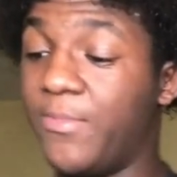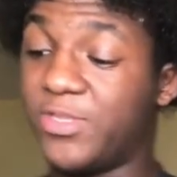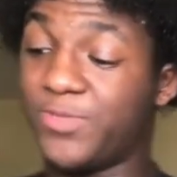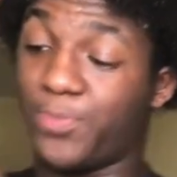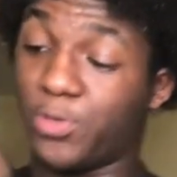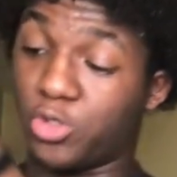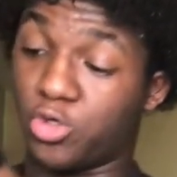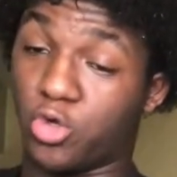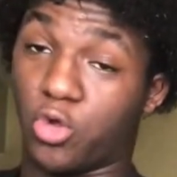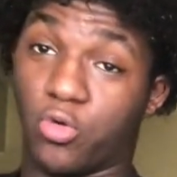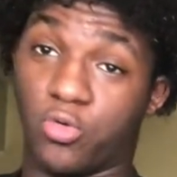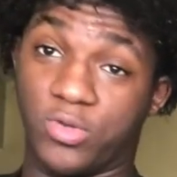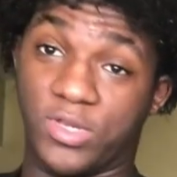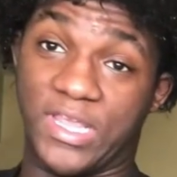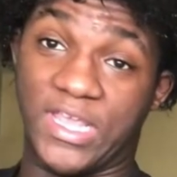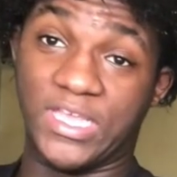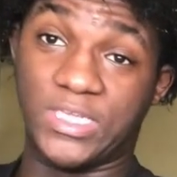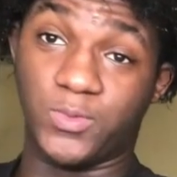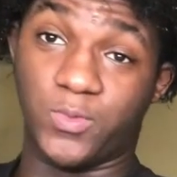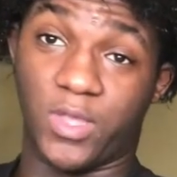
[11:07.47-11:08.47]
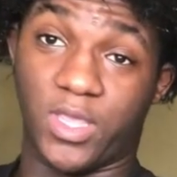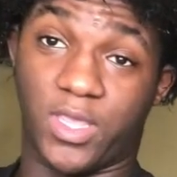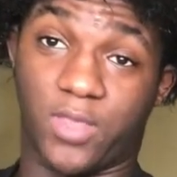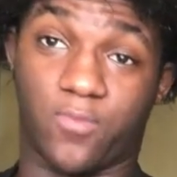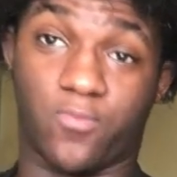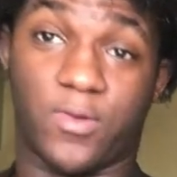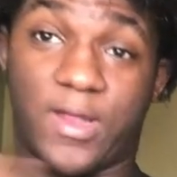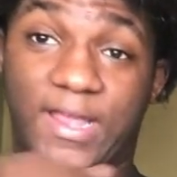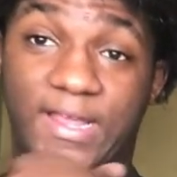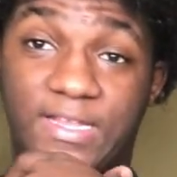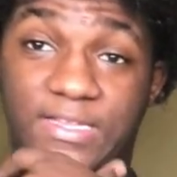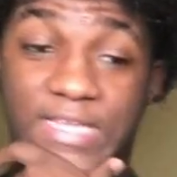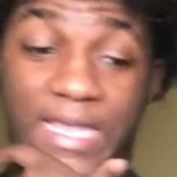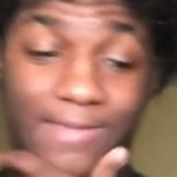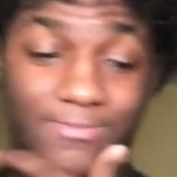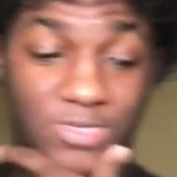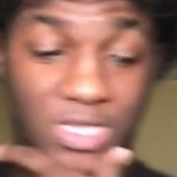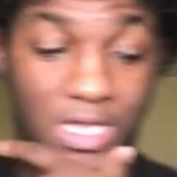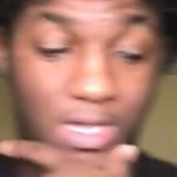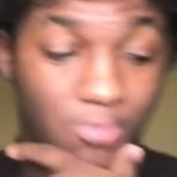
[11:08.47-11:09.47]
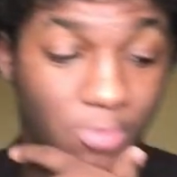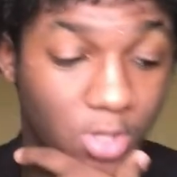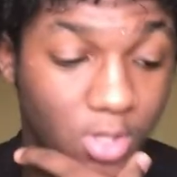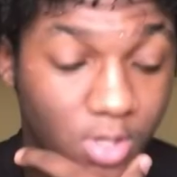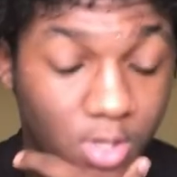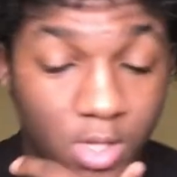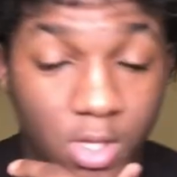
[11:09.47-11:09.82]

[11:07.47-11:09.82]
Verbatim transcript: supposed to go this way, right? Type timing.